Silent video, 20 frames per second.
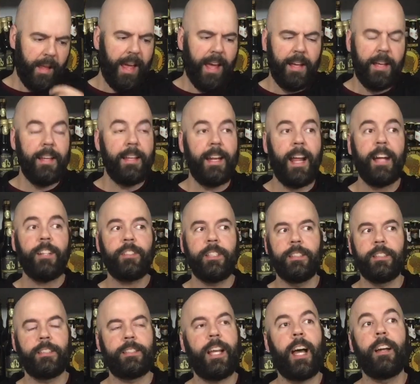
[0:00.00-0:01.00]
It
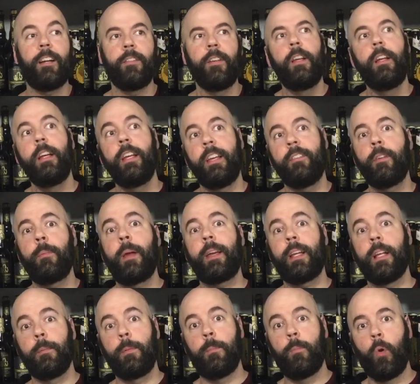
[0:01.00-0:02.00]
actually is kind of, even to make
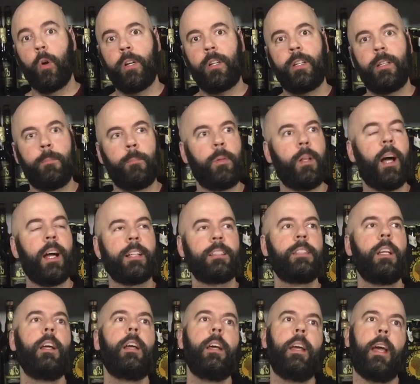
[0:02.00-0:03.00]
it a little bit more complex,